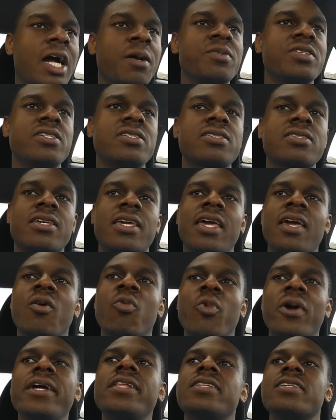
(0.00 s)
I just
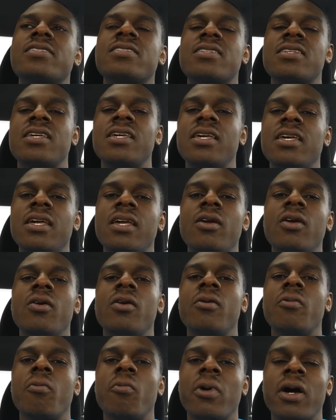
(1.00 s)
can't wait to
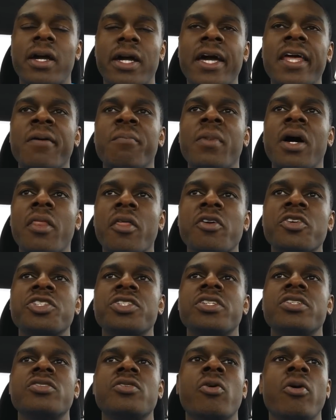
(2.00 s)
see what kind of mother
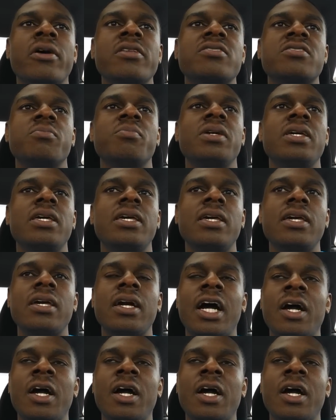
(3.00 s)
she's going to be.